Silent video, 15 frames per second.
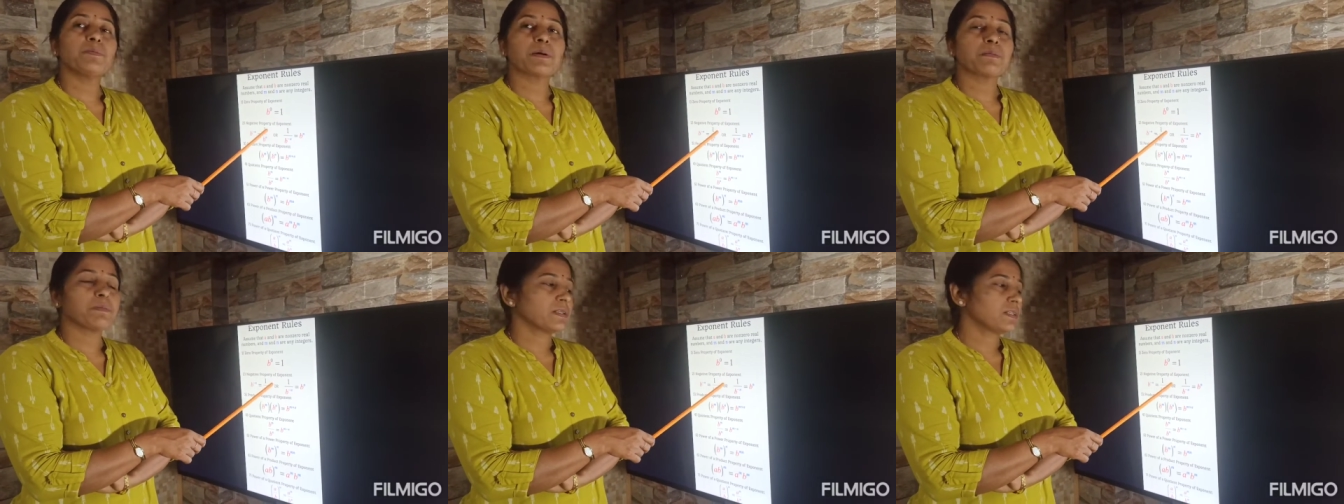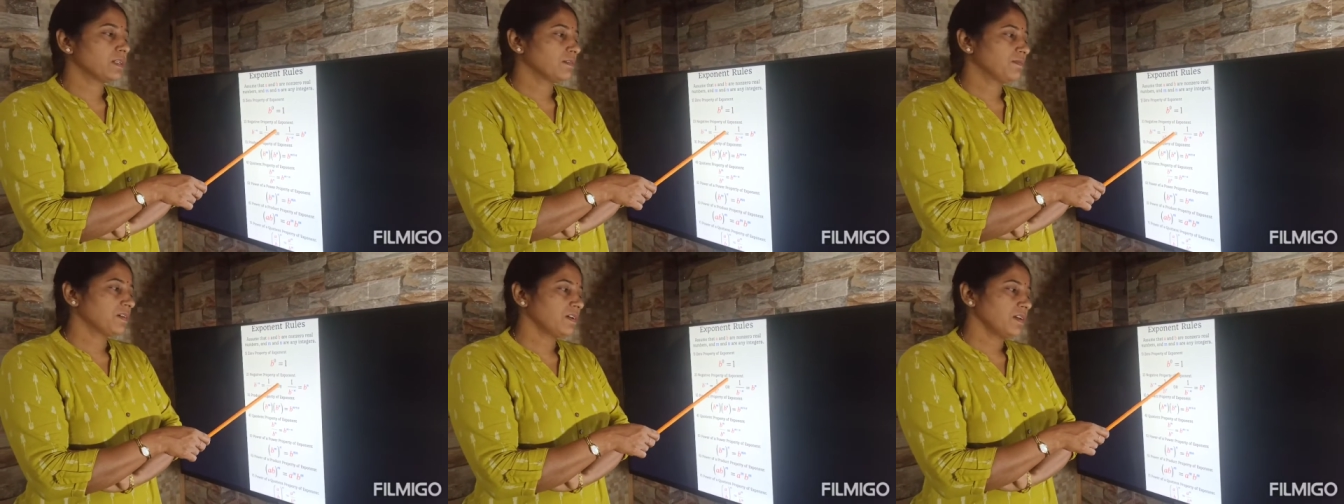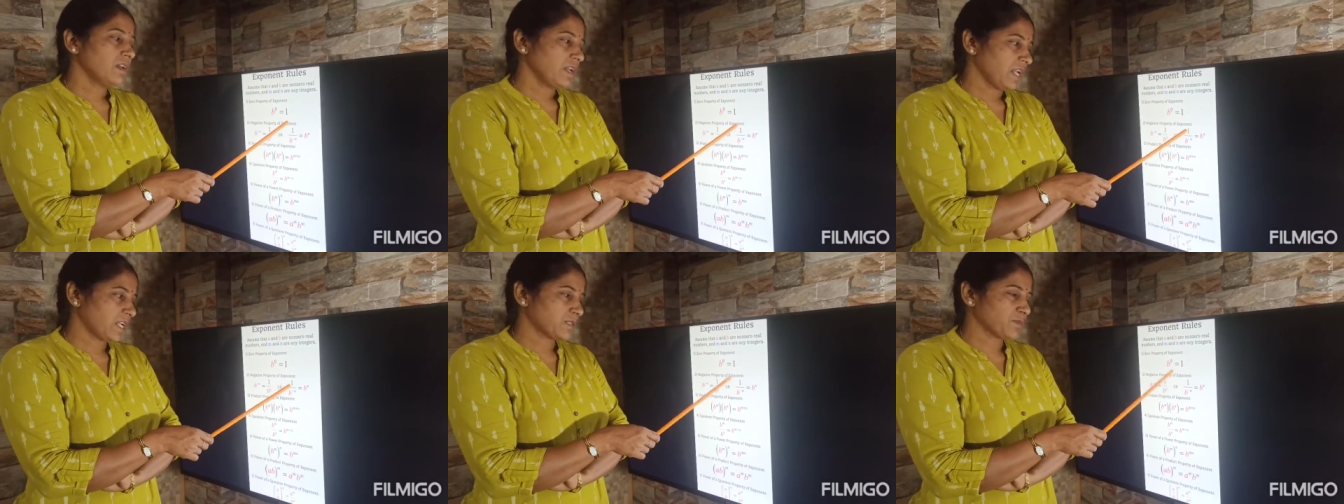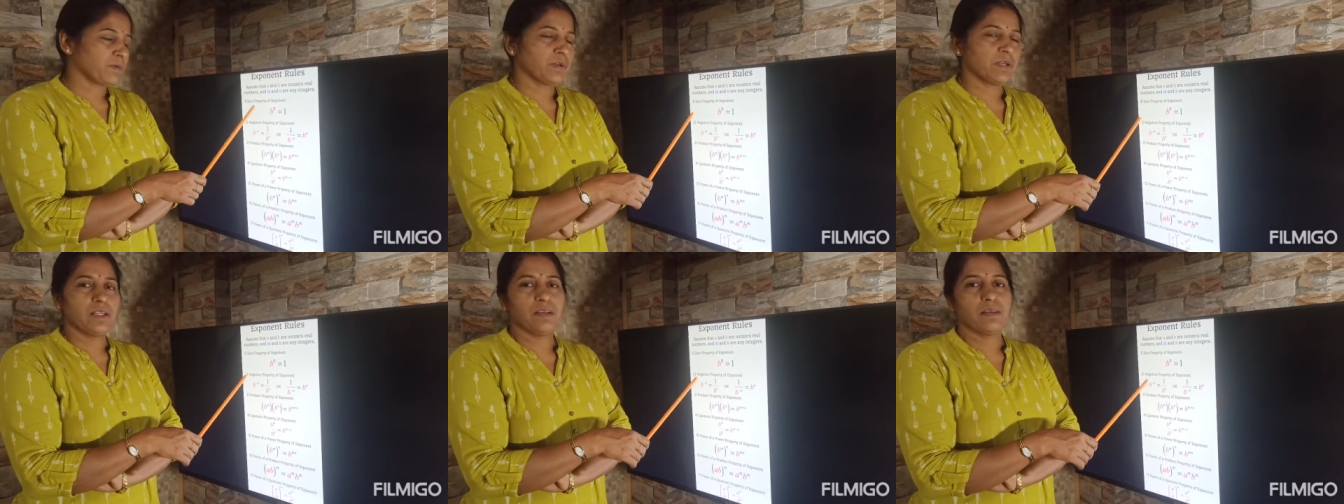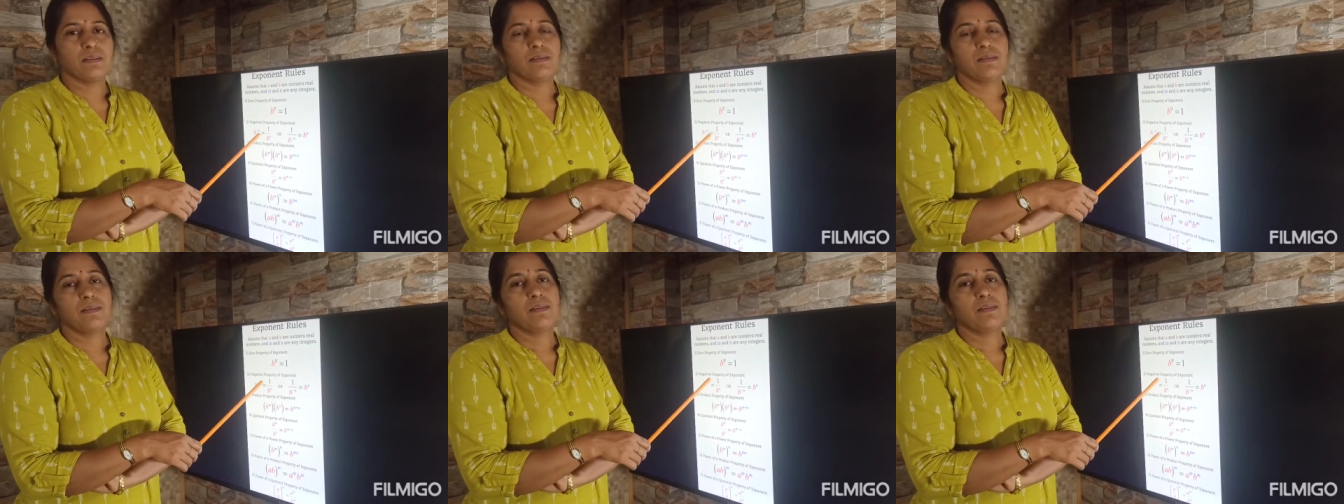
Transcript: property of exponent.